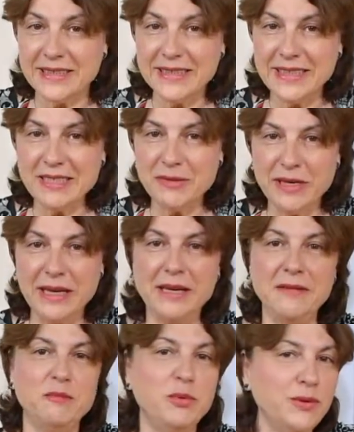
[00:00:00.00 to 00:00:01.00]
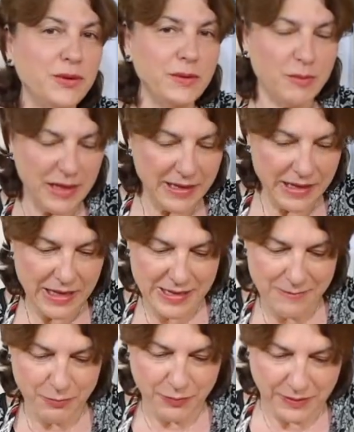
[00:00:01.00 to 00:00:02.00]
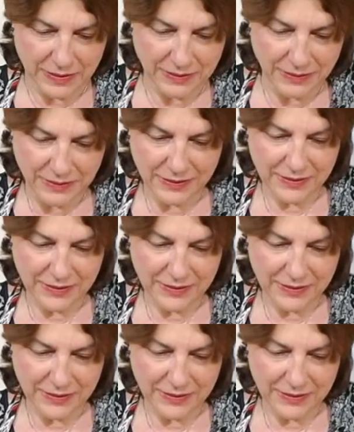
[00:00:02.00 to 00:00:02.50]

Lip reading: that's why I have put on my apron.